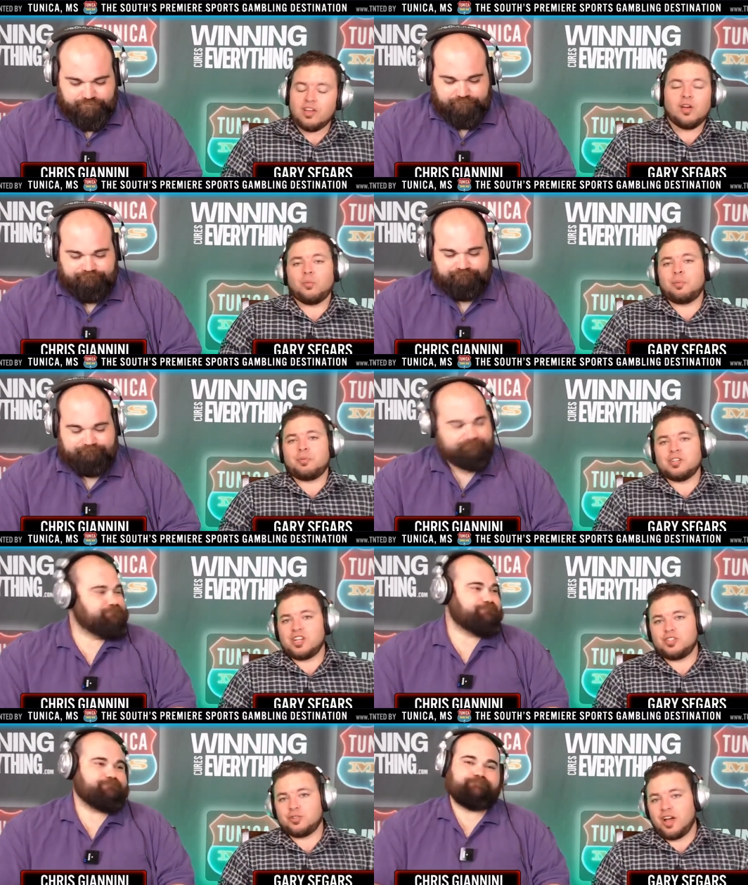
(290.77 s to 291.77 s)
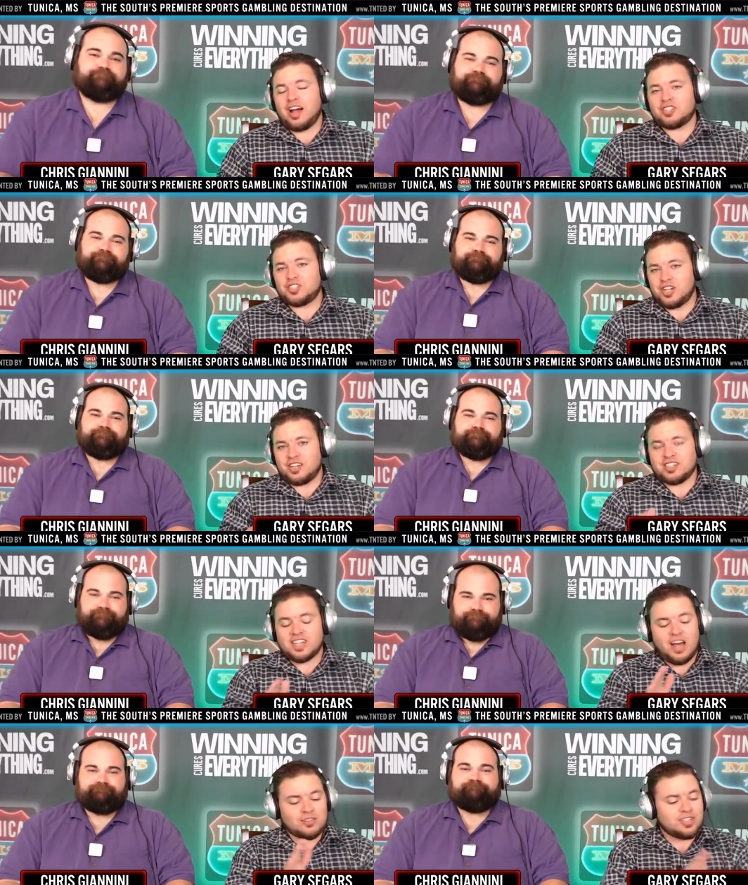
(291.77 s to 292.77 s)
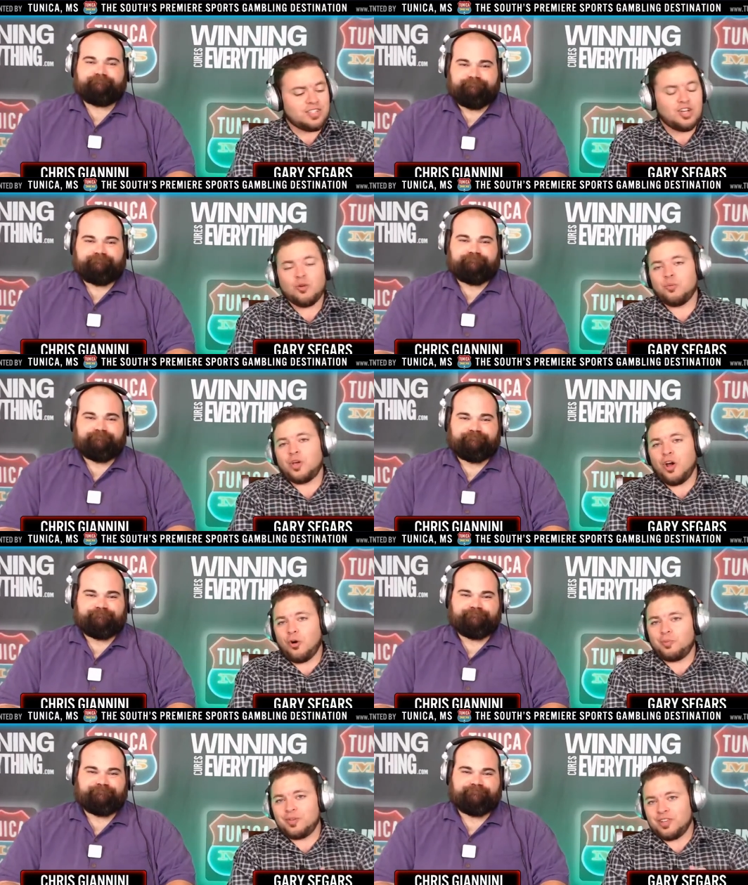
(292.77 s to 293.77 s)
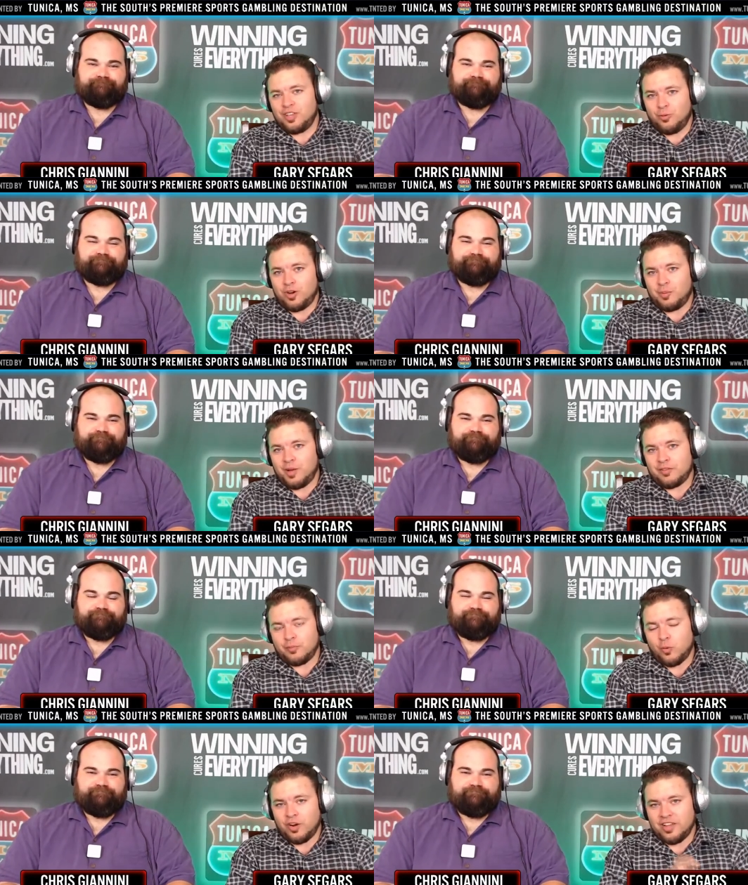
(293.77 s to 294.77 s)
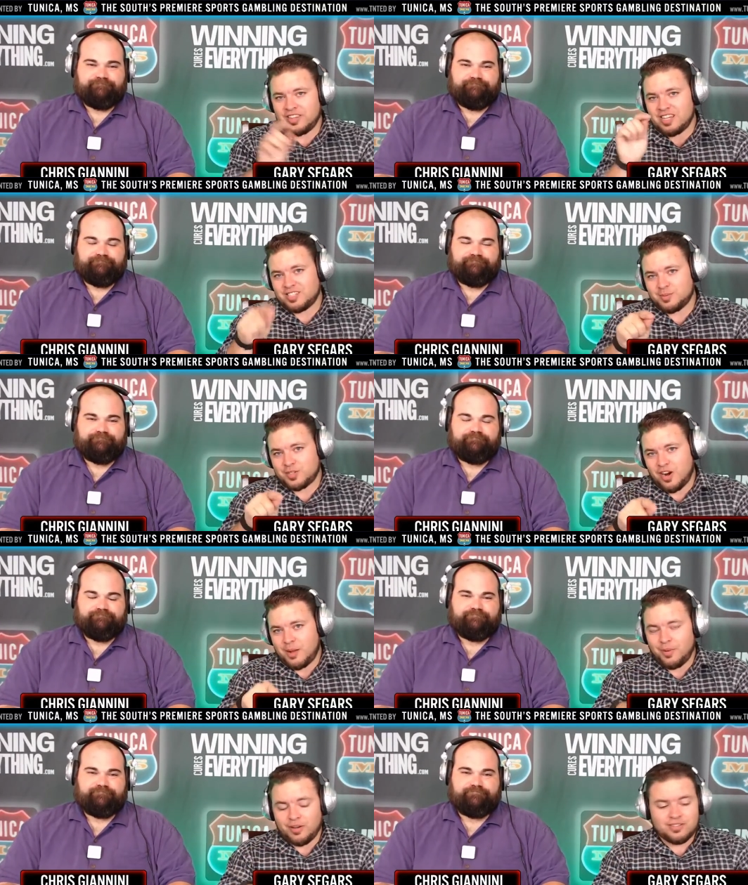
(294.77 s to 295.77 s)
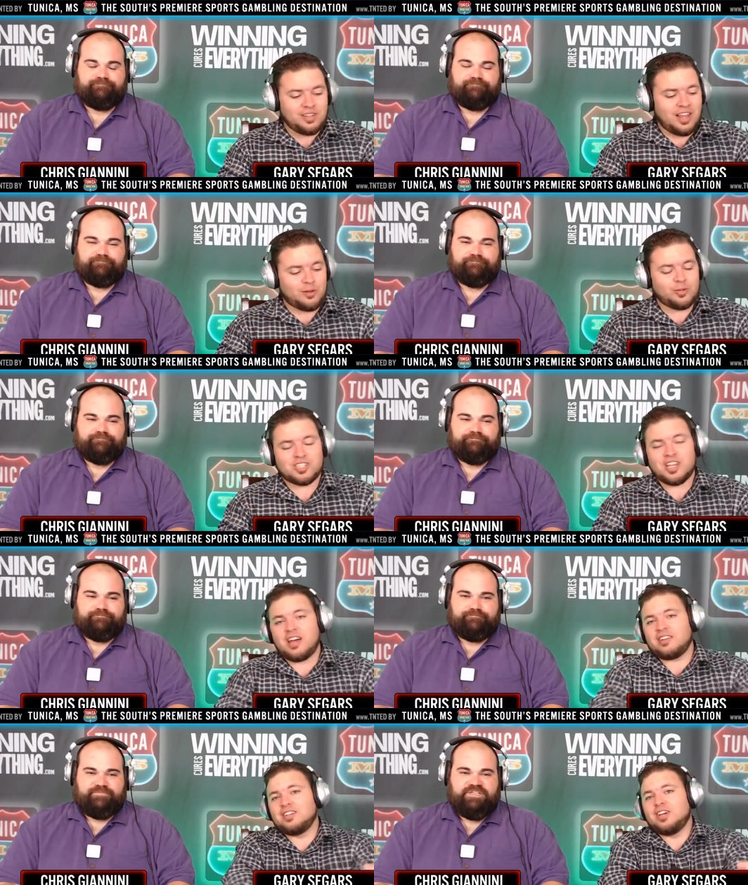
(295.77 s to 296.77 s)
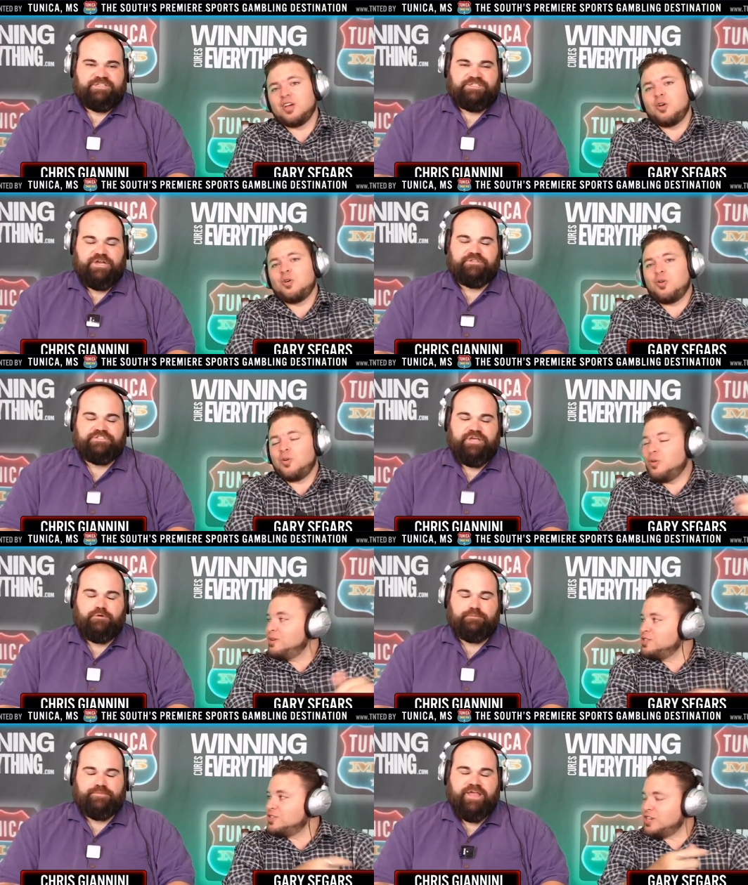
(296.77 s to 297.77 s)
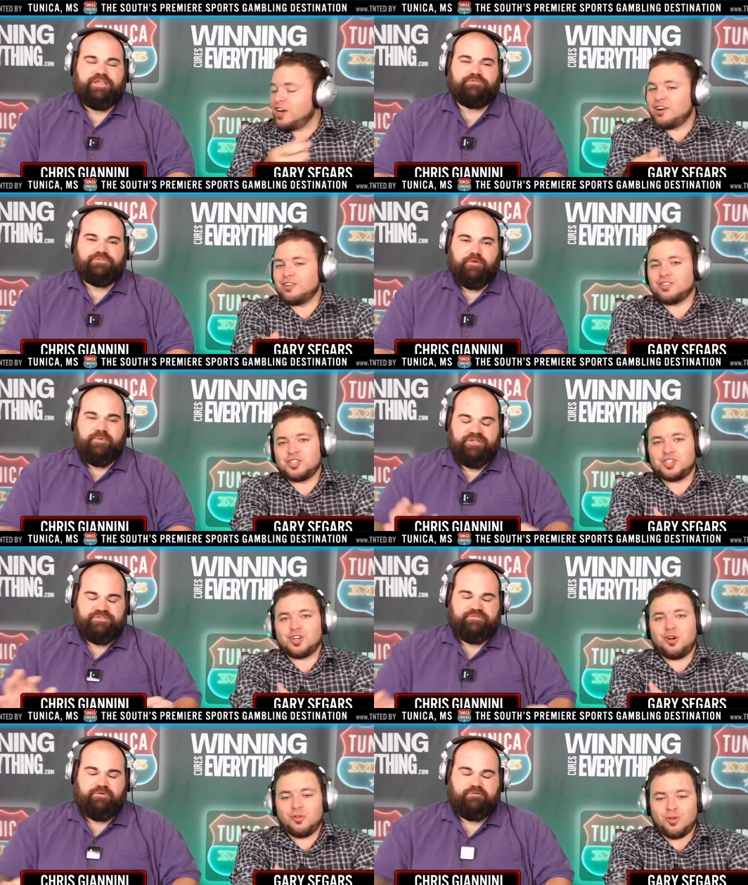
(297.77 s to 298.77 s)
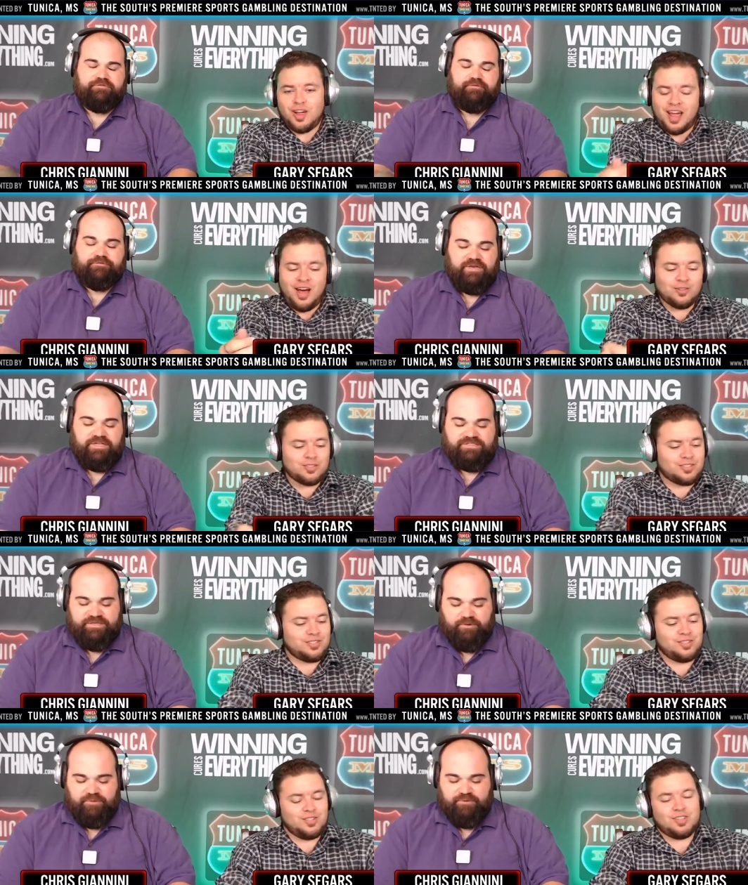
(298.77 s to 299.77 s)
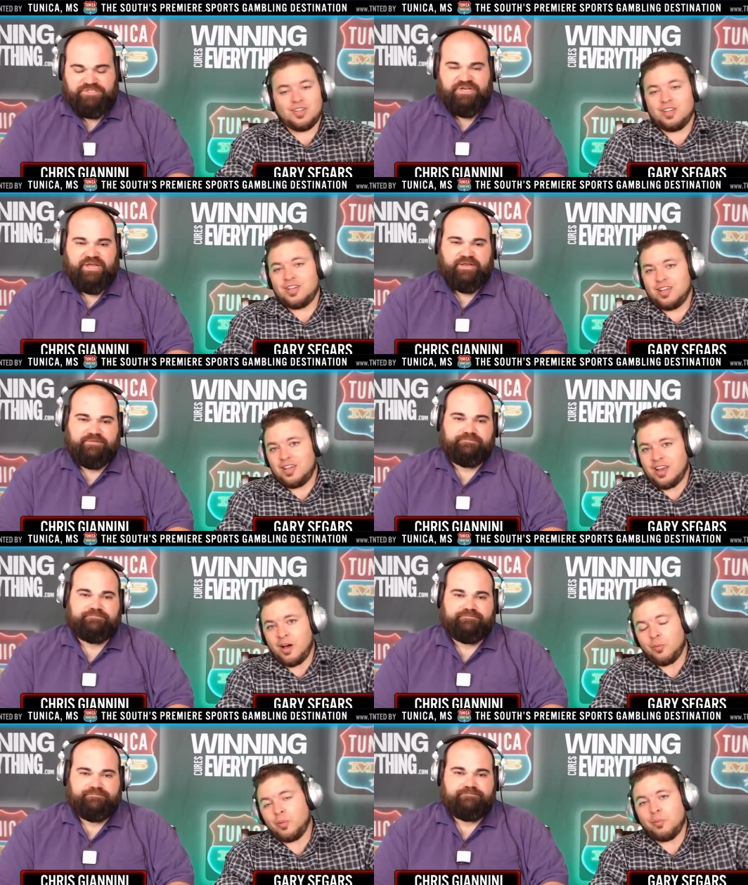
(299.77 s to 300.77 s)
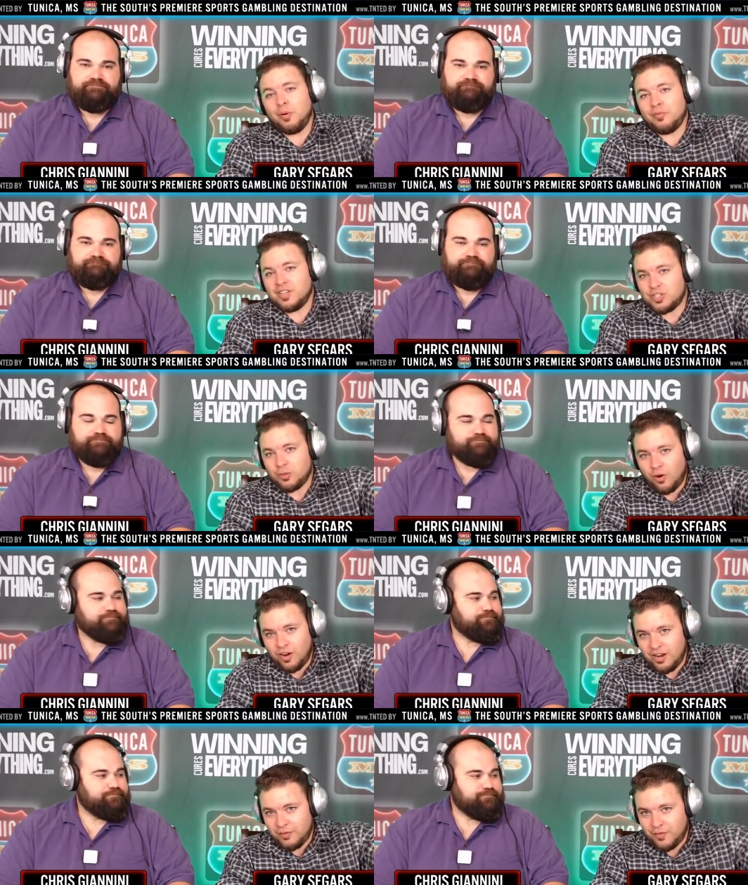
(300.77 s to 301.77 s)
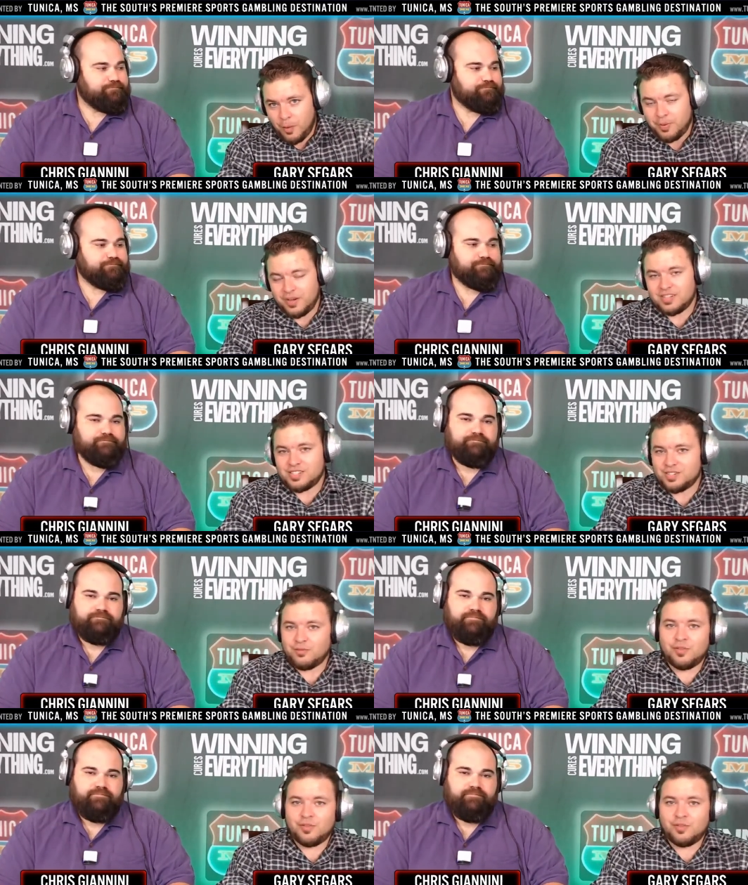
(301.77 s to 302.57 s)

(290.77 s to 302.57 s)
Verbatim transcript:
Speaker 1: We appreciate you guys checking us out. We hope that you will come back for more. Hit that subscribe button, like we said.
Speaker 2: Share the show. Thank Share you so much for, for, for, listening. We appreciate it.
Speaker 1: Now, we will move into our NFL picks for a